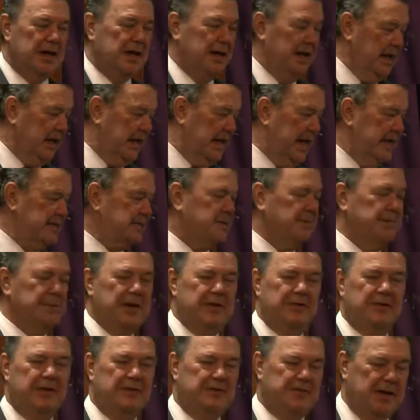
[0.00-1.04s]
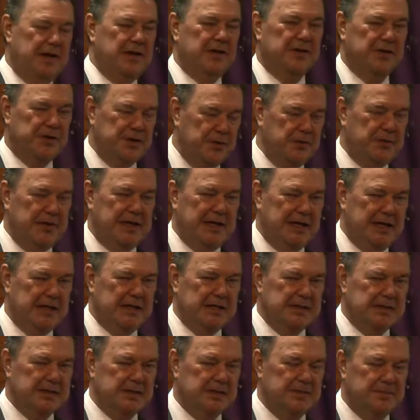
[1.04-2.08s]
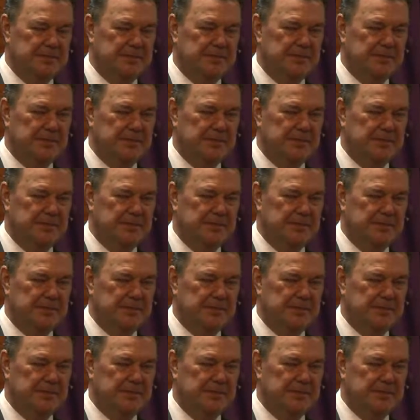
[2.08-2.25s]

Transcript: It has to be revealed who he is.